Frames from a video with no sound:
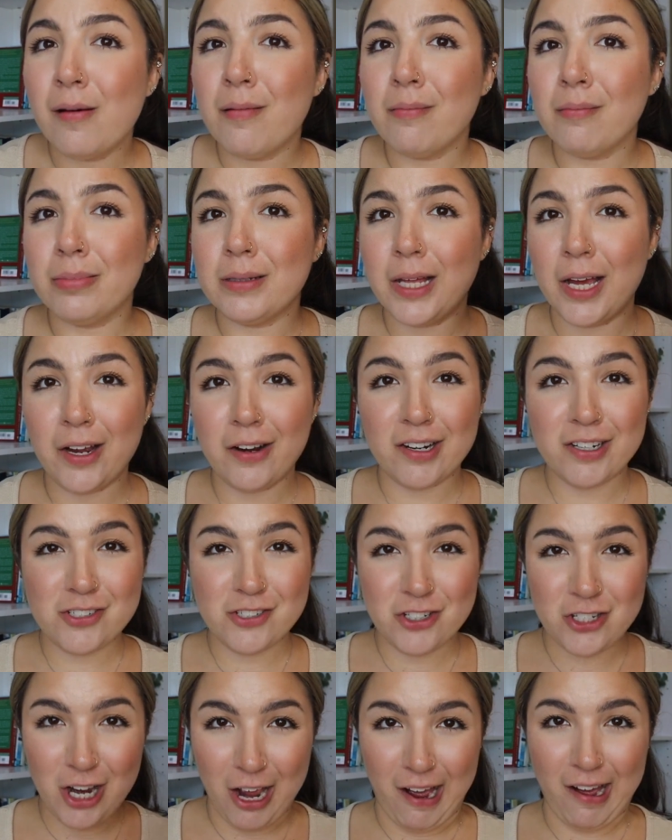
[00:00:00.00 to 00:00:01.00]
Blair
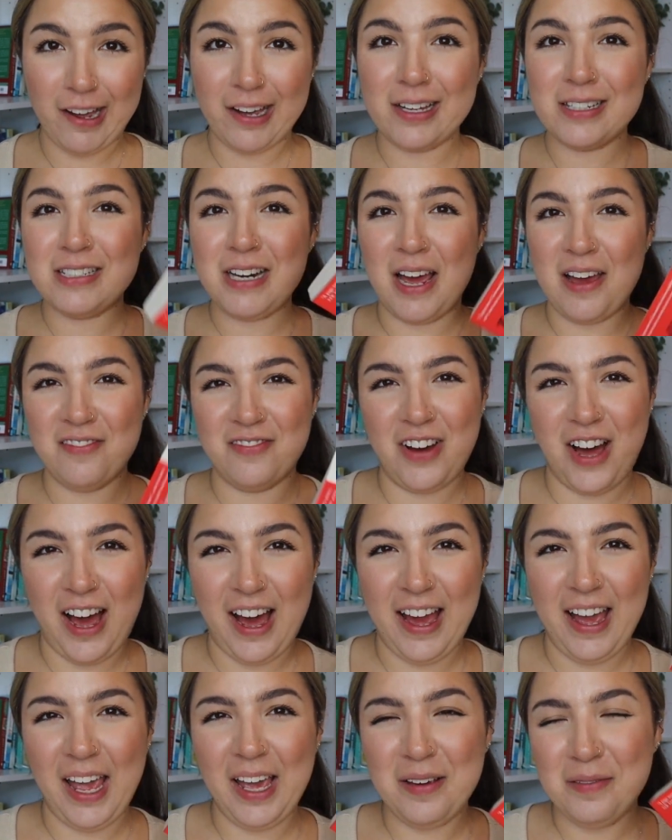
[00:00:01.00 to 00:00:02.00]
and Chuck type
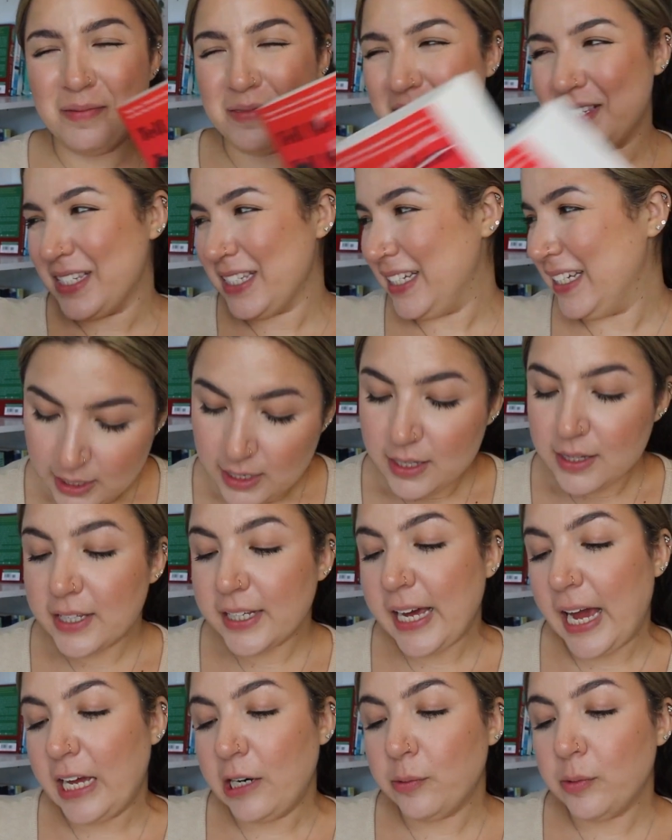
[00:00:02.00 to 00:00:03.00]
vibes. The
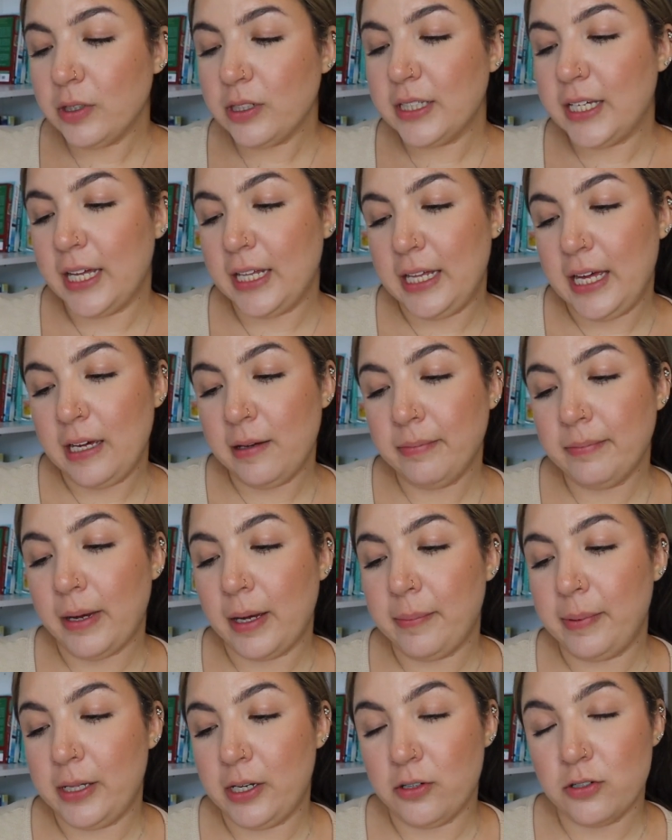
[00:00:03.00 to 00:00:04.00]
Kind Worth Killing
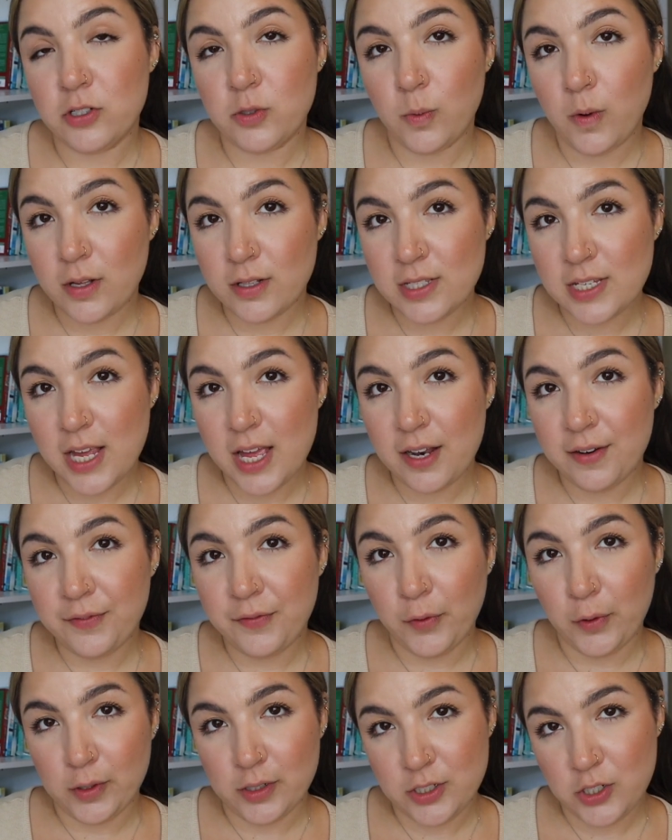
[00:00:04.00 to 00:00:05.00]
by Peter Swanson.
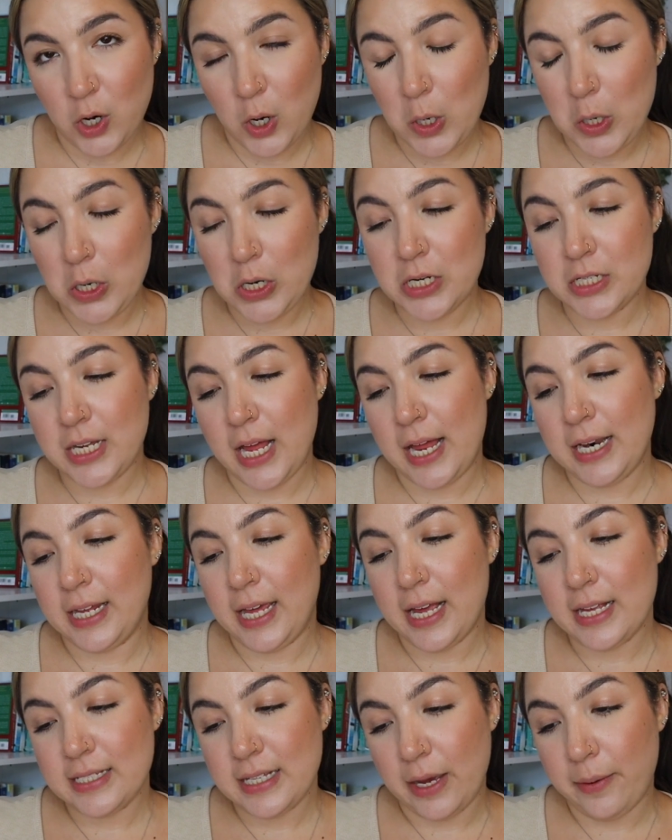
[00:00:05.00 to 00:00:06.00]
4 stars, and
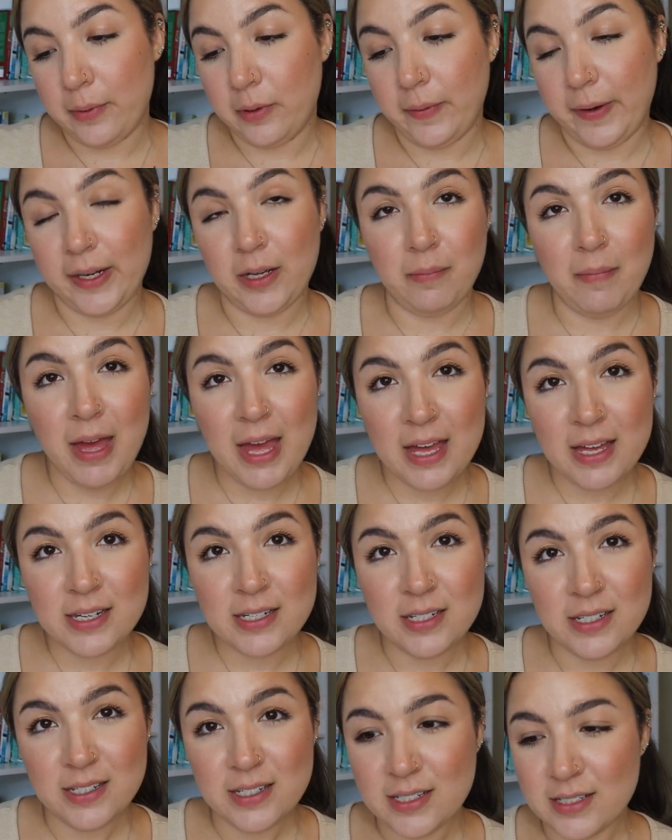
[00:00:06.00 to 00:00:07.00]
yes, I would
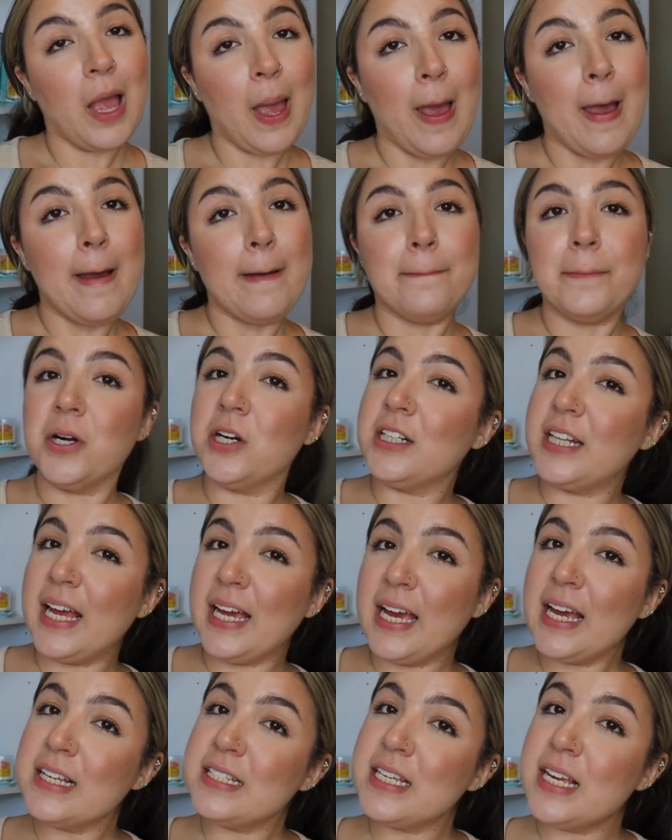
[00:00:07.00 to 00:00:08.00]
recommend. Birthday
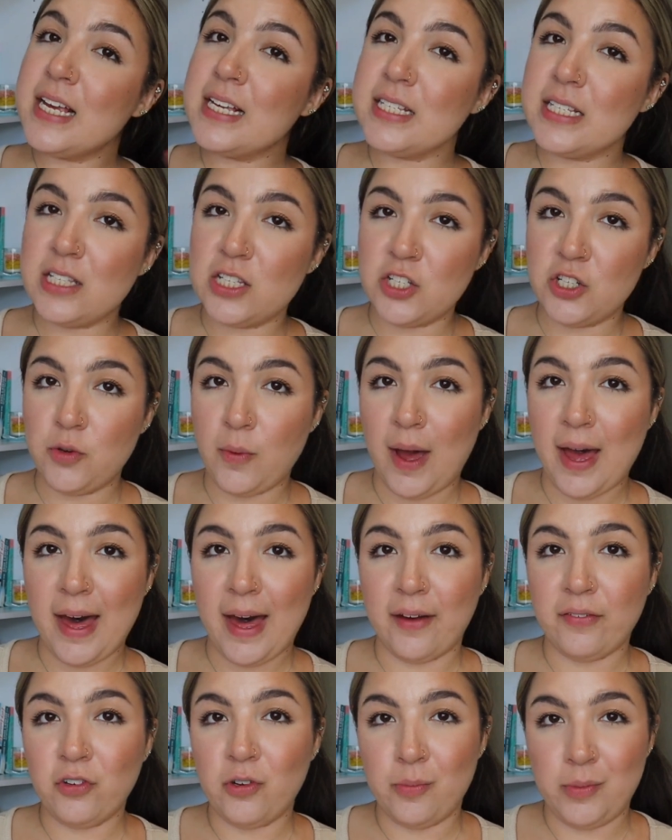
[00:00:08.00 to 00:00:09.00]
Kisses is the duet
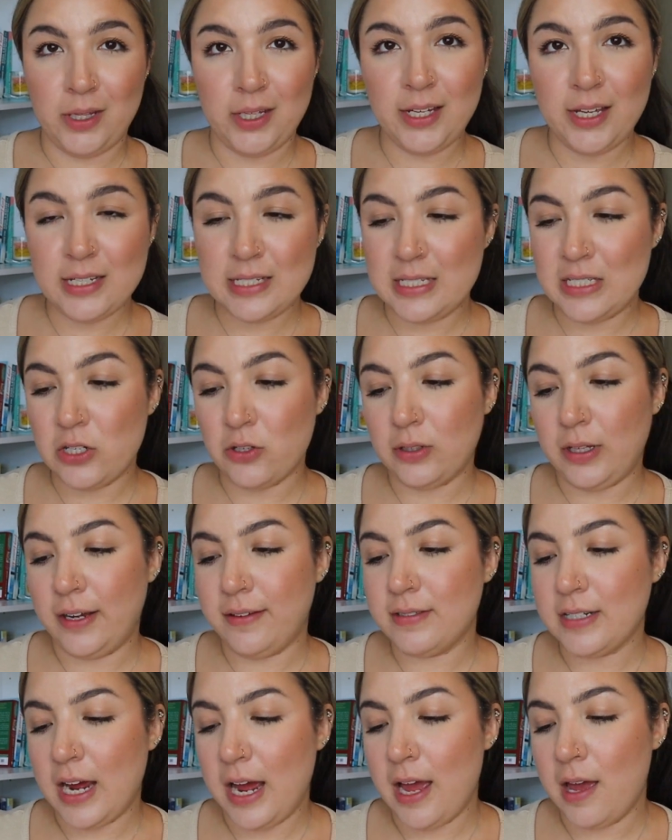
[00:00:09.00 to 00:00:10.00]
after a million kisses in your
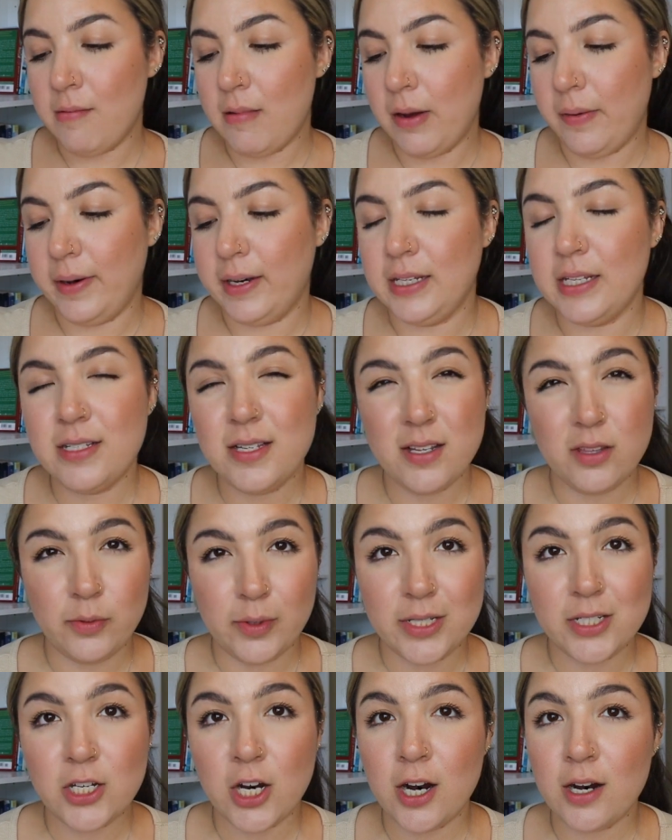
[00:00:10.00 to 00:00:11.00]
lifetime. I rated this at
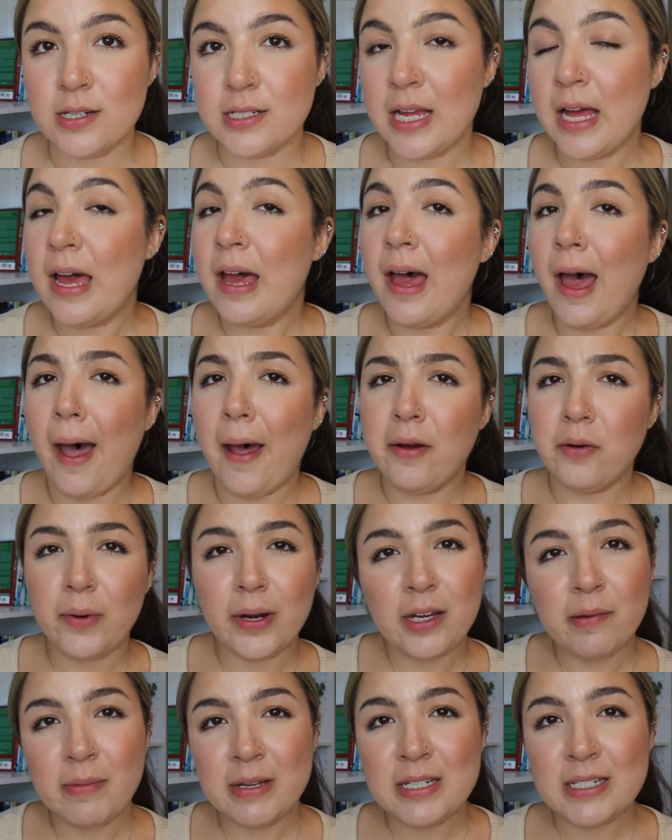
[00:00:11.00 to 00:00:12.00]
3 stars. I would
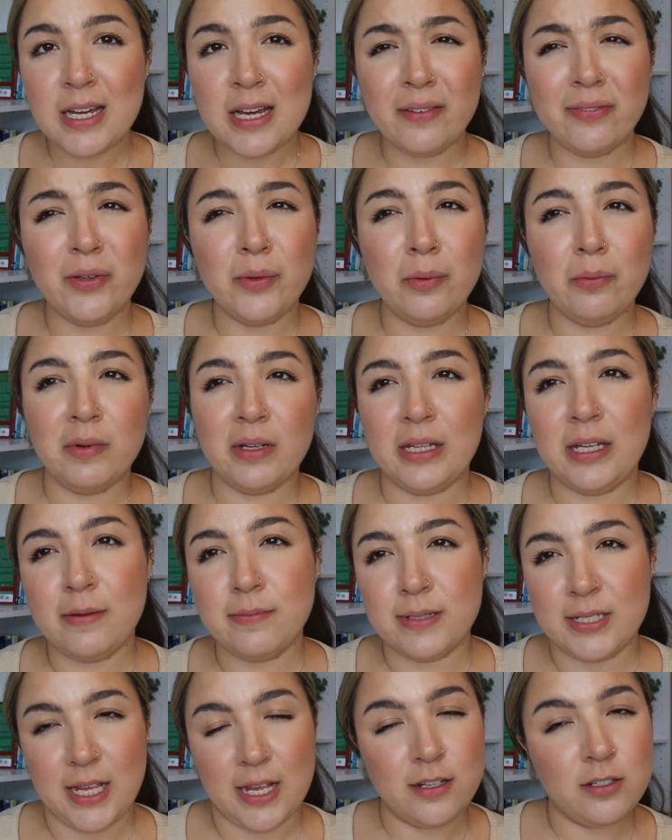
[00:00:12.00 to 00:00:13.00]
recommend it if you were really
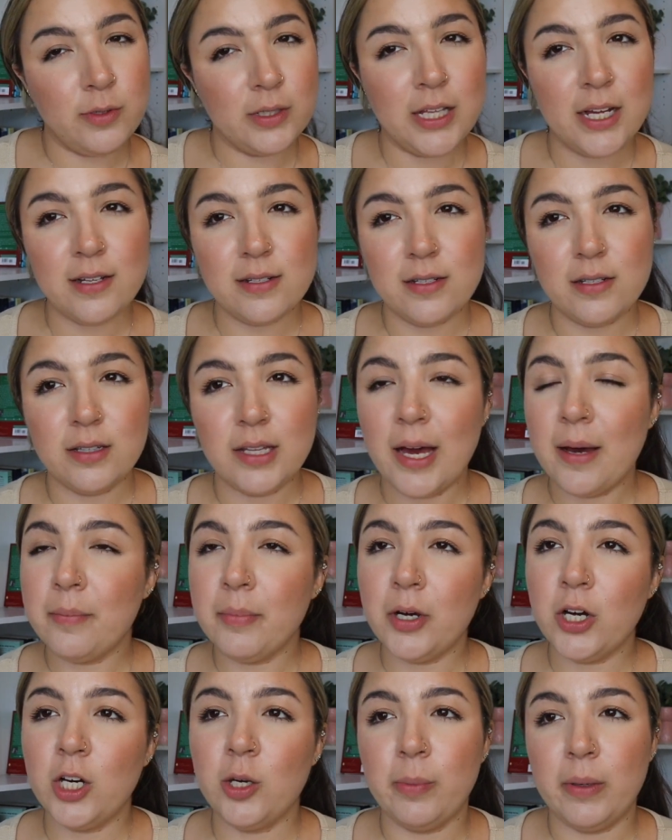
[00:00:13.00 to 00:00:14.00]
obsessed with that
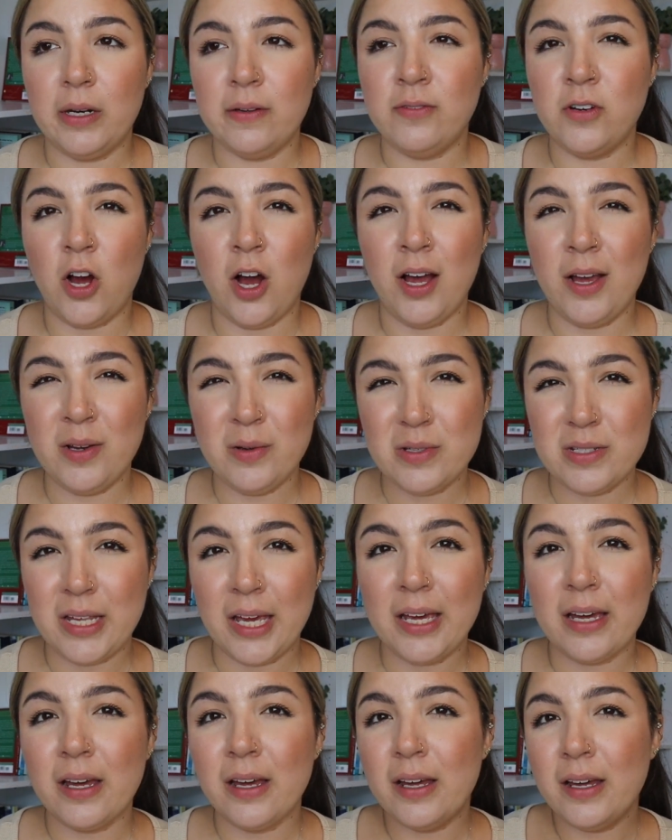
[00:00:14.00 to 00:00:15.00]
book, but if not, it was
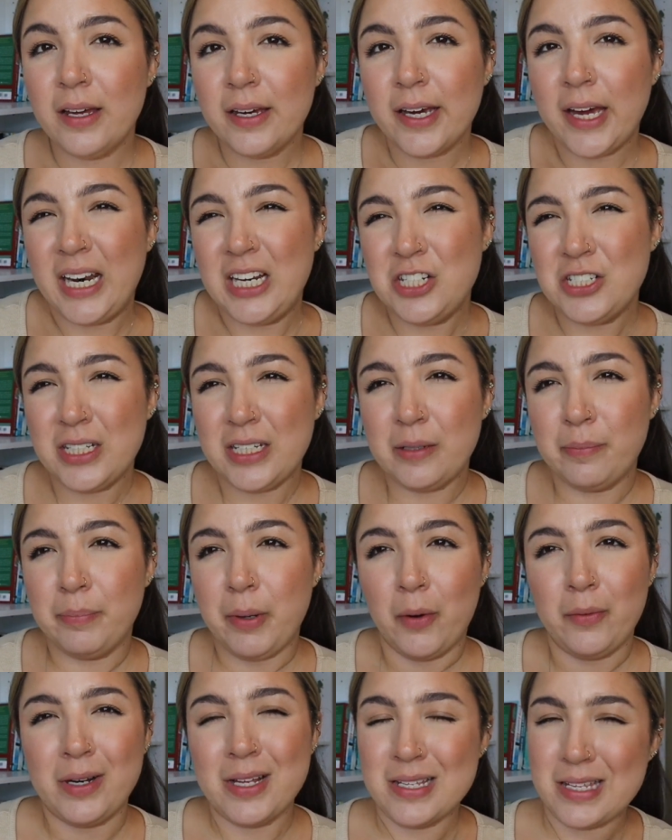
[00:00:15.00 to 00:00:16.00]
like kind of just like a
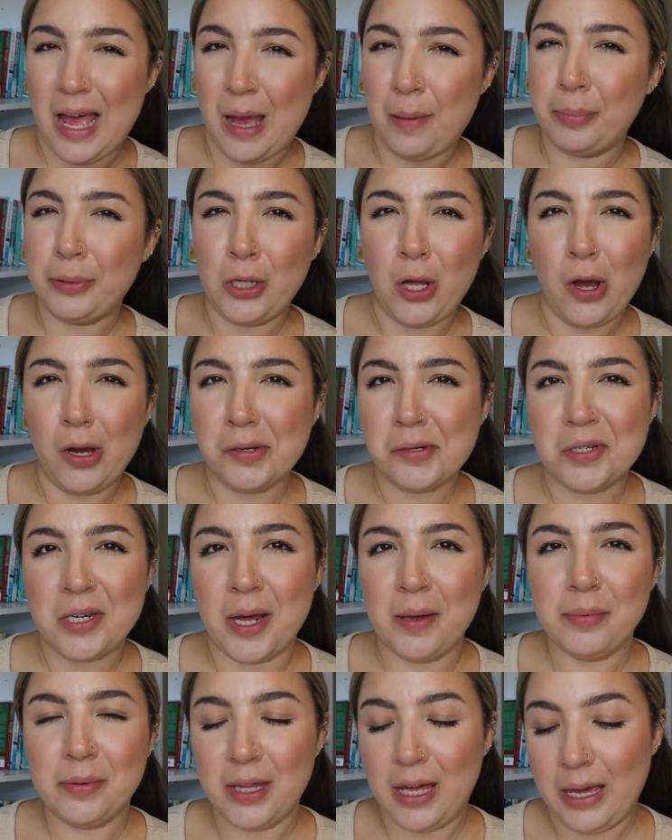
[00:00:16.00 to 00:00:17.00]
bonus epilogue
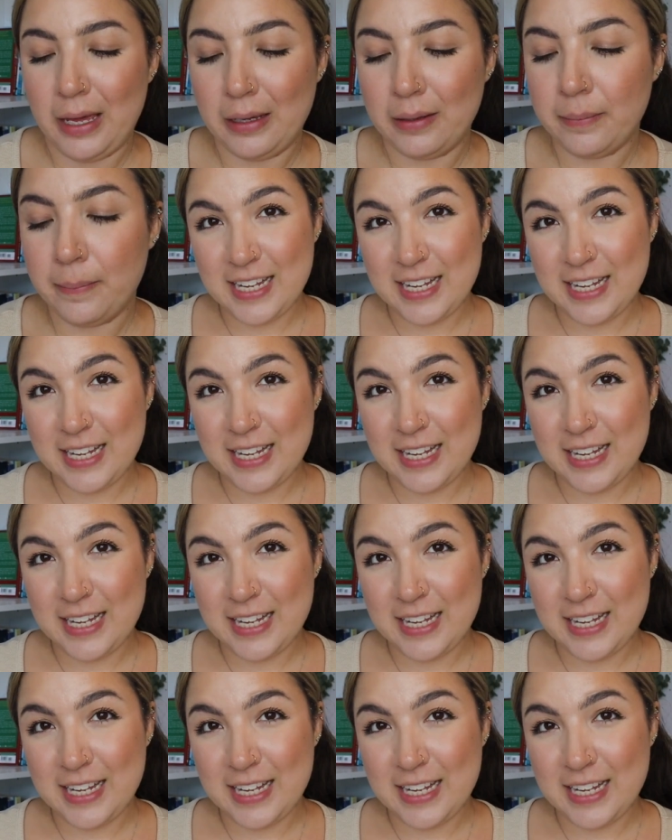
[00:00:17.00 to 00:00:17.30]
type thing.